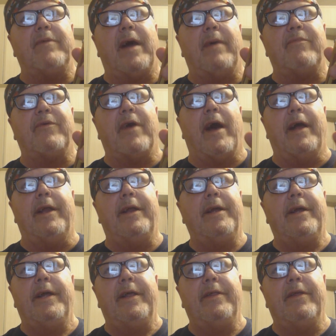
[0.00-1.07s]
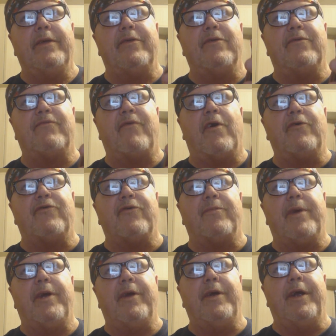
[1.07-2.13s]
topside? This is far
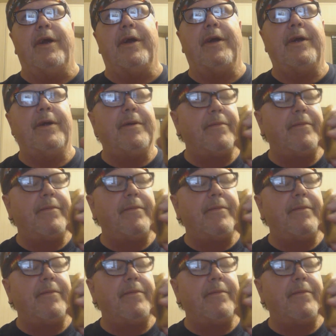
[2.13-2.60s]
superior.